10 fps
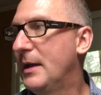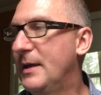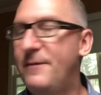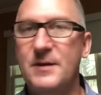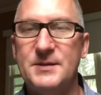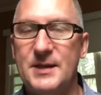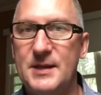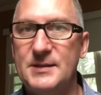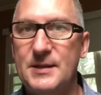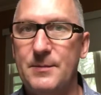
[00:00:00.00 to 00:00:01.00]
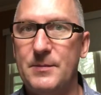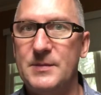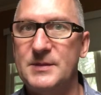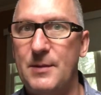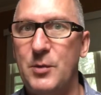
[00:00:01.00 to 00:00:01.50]
He feels like he's
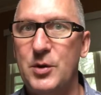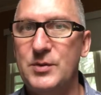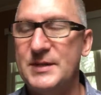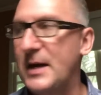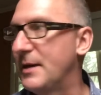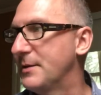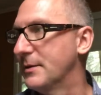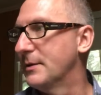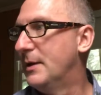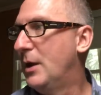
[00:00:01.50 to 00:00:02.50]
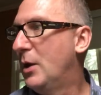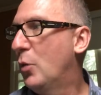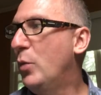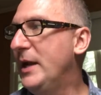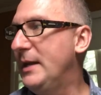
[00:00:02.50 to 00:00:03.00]
someone who's an other.
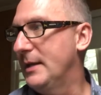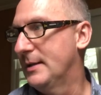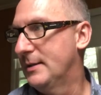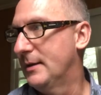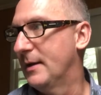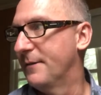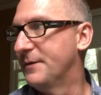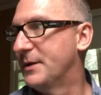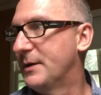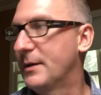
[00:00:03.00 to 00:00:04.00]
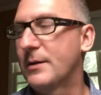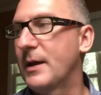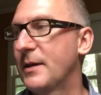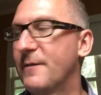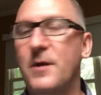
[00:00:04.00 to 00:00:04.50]
We loved,
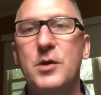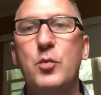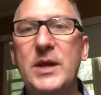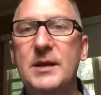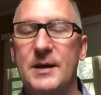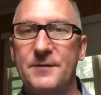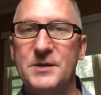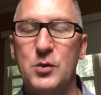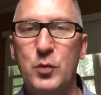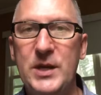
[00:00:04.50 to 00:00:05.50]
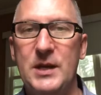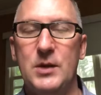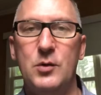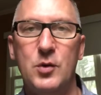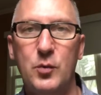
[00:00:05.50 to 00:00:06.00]
okay, the father we loved. So we,
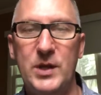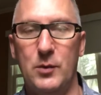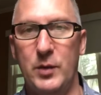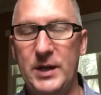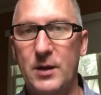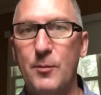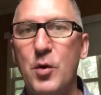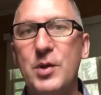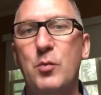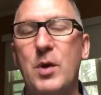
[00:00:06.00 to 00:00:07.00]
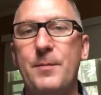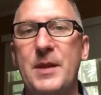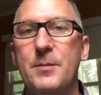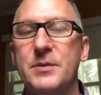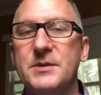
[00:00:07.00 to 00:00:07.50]
who are we? We are more than one
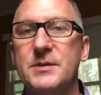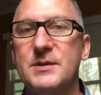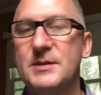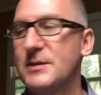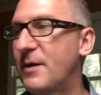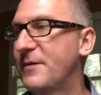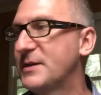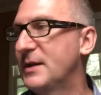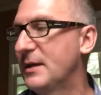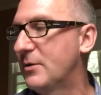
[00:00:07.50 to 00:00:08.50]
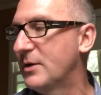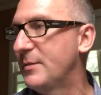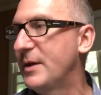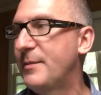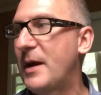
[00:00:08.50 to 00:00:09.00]
people. So this is obviously going to
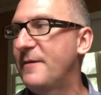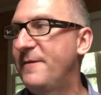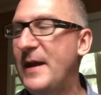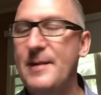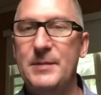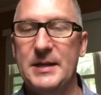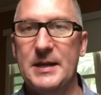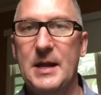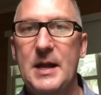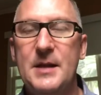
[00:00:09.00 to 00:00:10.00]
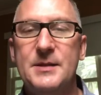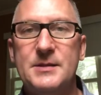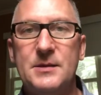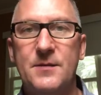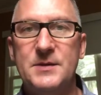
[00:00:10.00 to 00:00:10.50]
be about a family. This
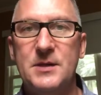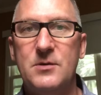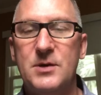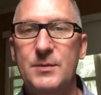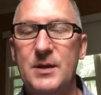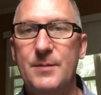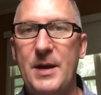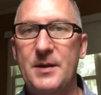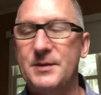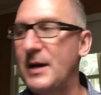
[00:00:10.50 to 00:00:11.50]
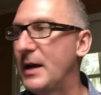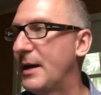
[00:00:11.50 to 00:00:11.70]
is obviously going to be about